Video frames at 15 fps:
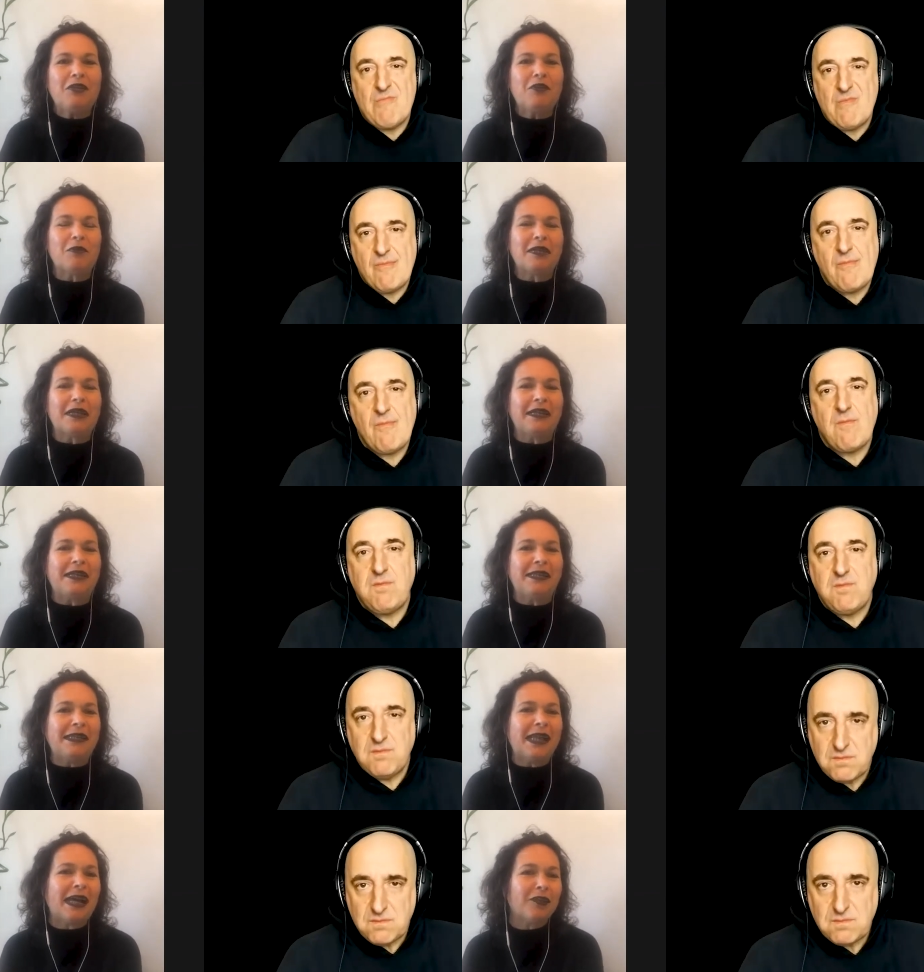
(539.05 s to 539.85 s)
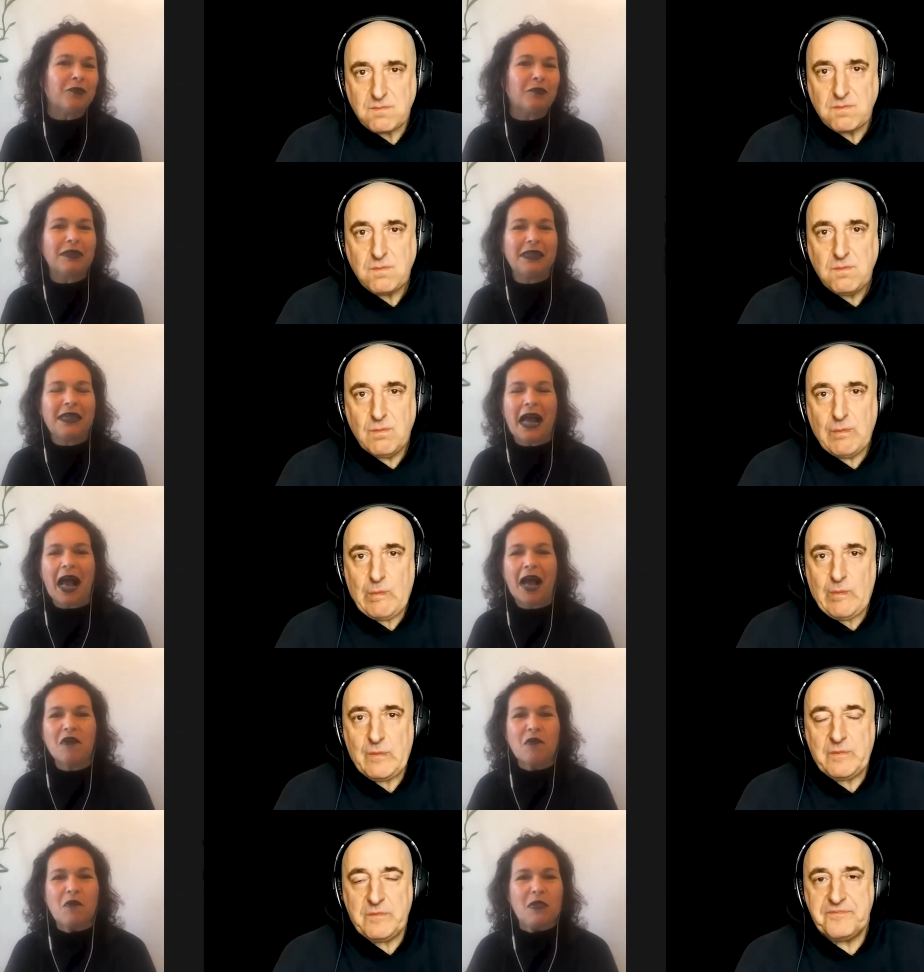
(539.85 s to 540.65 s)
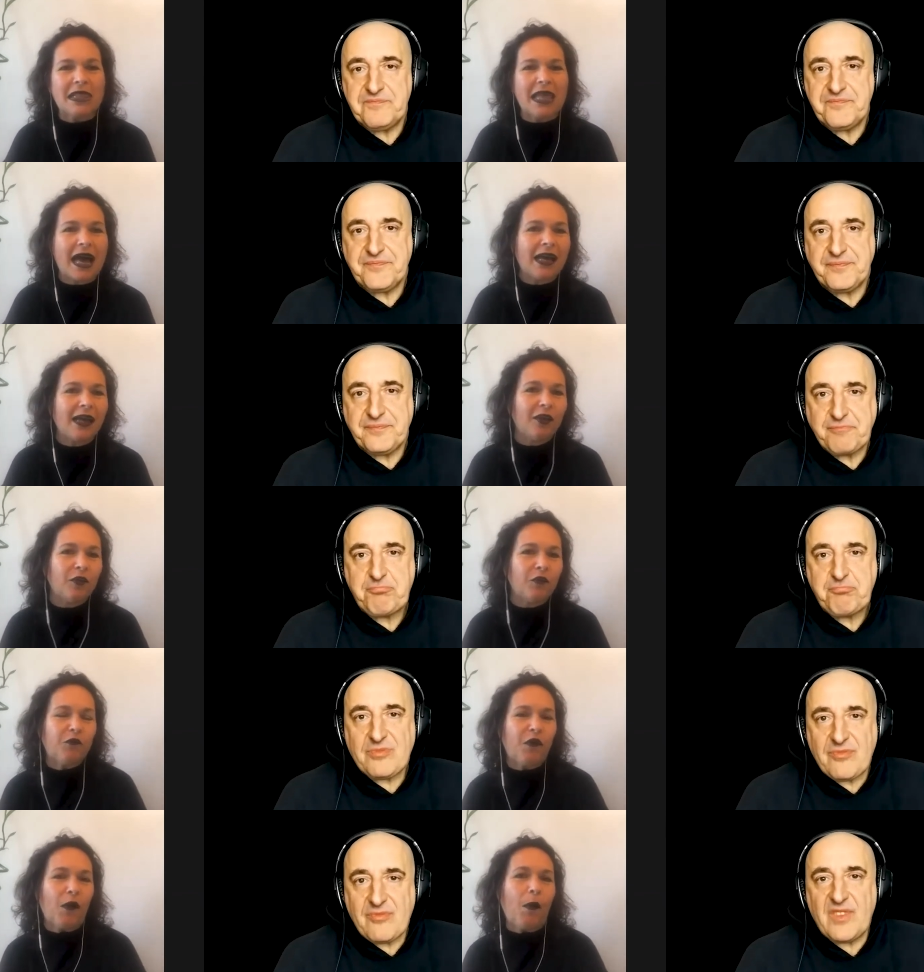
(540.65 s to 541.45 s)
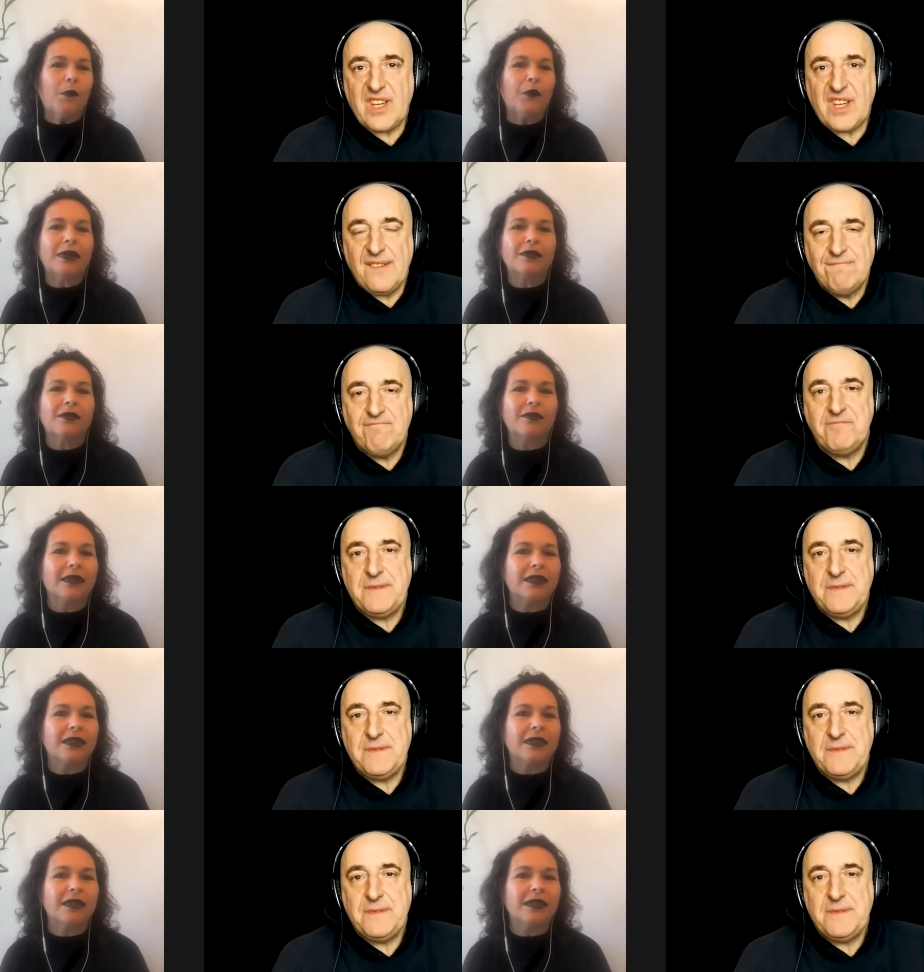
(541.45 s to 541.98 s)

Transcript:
Speaker 1: You are getting naturally high on life. I was on the